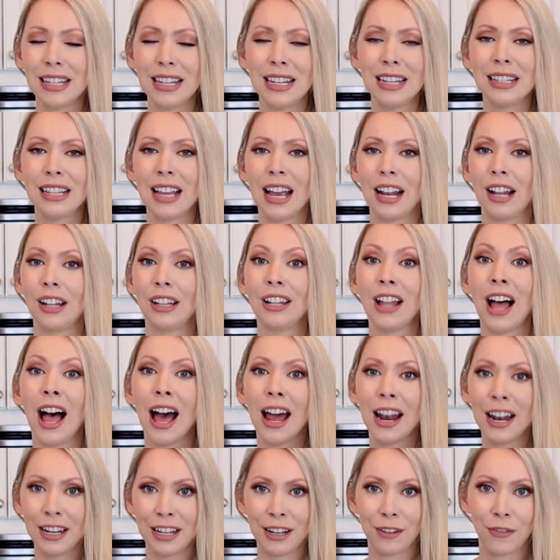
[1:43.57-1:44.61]
seeds and a
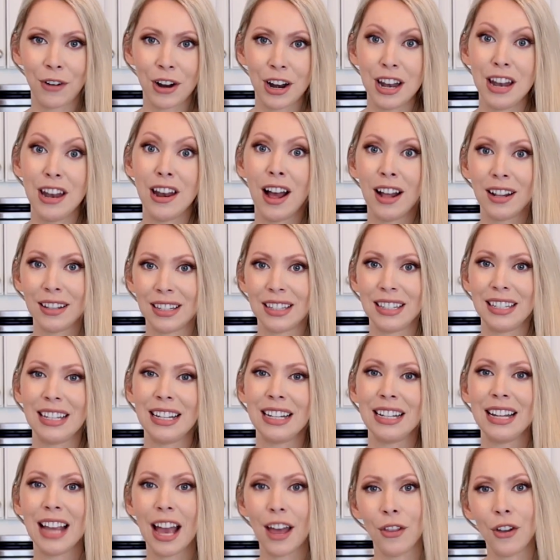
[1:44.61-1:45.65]
lot of different nuts
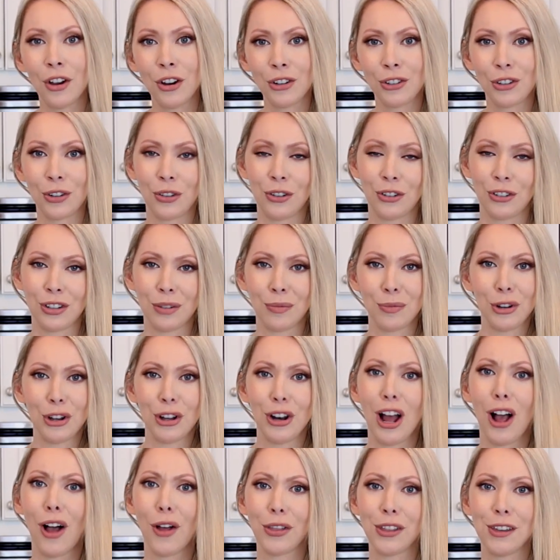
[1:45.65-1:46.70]
together, so there's some good
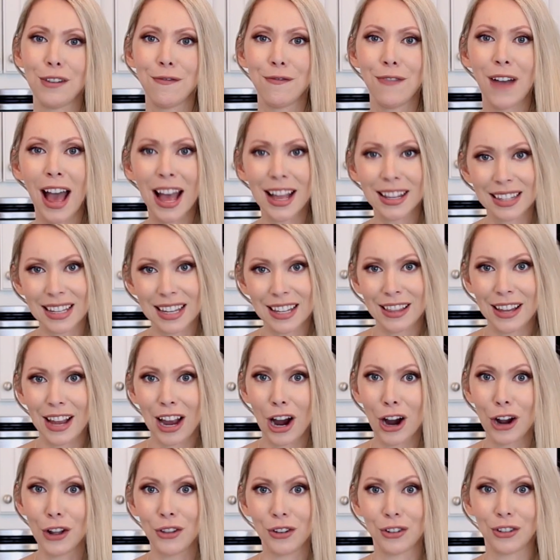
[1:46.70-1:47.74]
healthy fats in
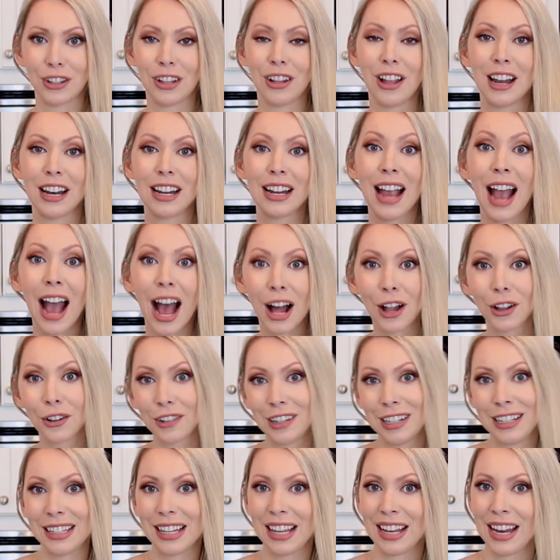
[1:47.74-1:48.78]
there. There's a lot of
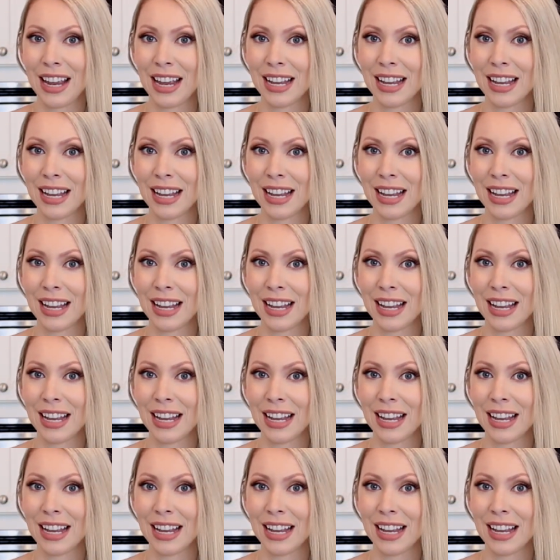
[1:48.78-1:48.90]
calories in